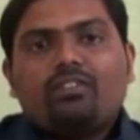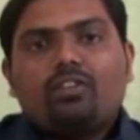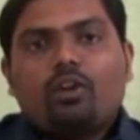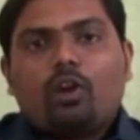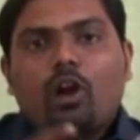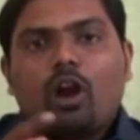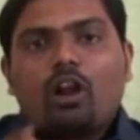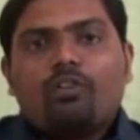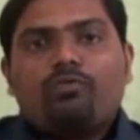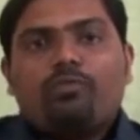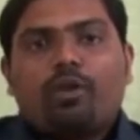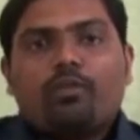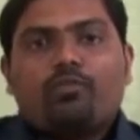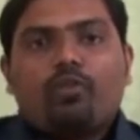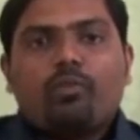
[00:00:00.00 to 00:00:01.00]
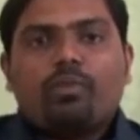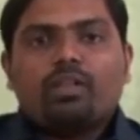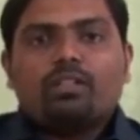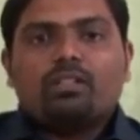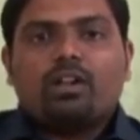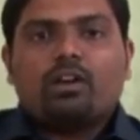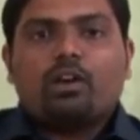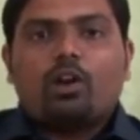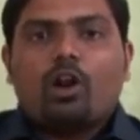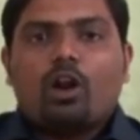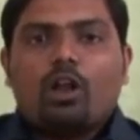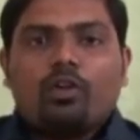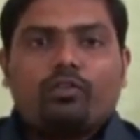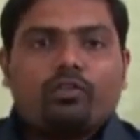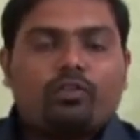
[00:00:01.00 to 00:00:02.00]
saves a lot of performance and a
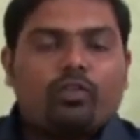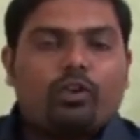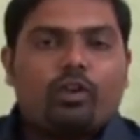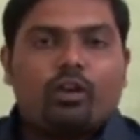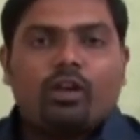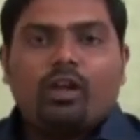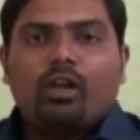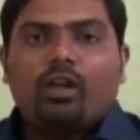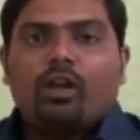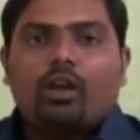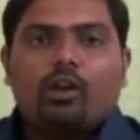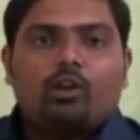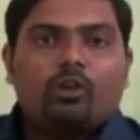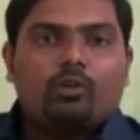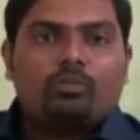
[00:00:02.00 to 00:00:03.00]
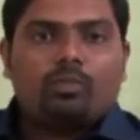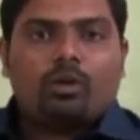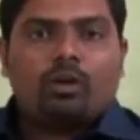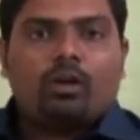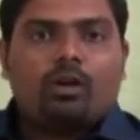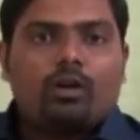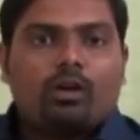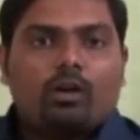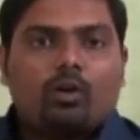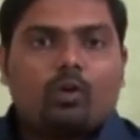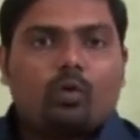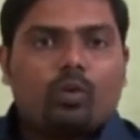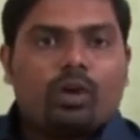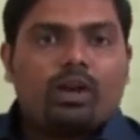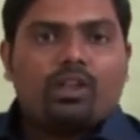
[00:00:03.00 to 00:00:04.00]
lot of
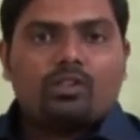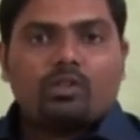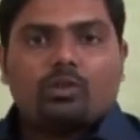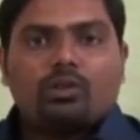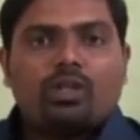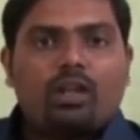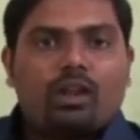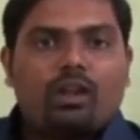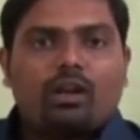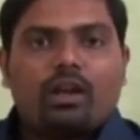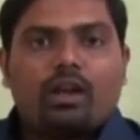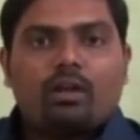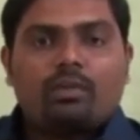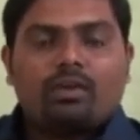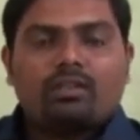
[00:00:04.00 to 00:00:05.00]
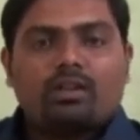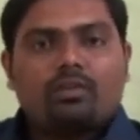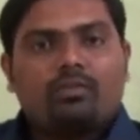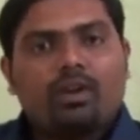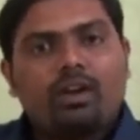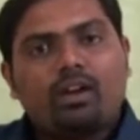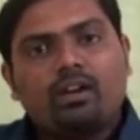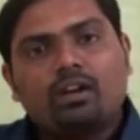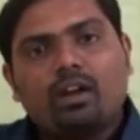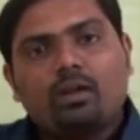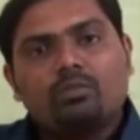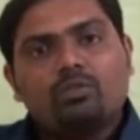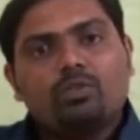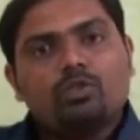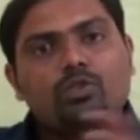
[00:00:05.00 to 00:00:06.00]
queries to the database. And when it
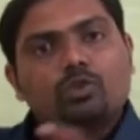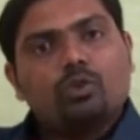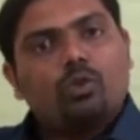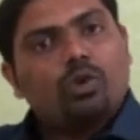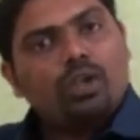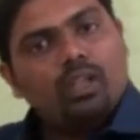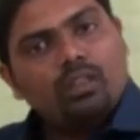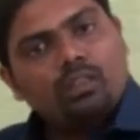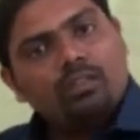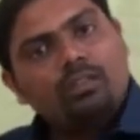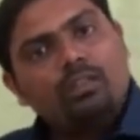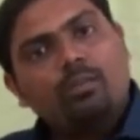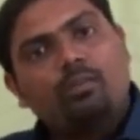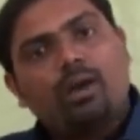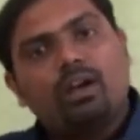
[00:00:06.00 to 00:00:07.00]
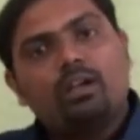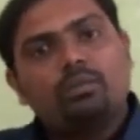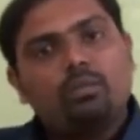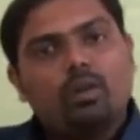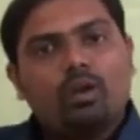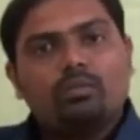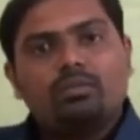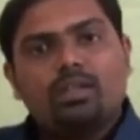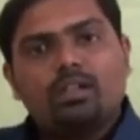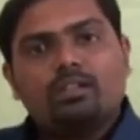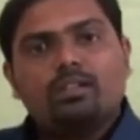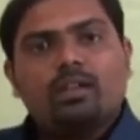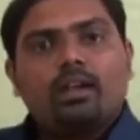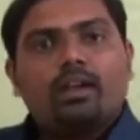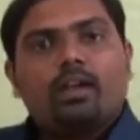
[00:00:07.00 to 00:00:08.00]
comes to storing the multiple
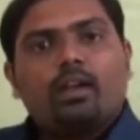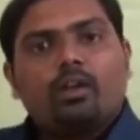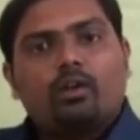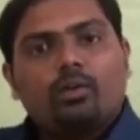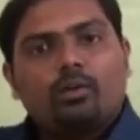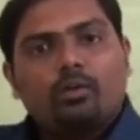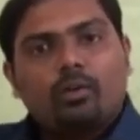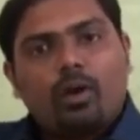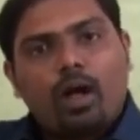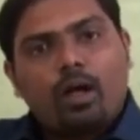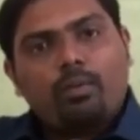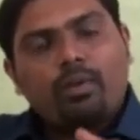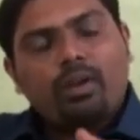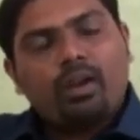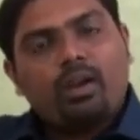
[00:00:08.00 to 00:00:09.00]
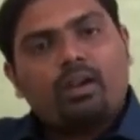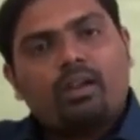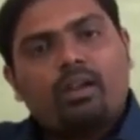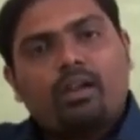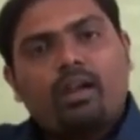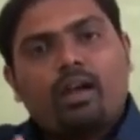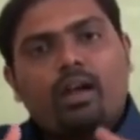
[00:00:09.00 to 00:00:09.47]
objects, Hibernate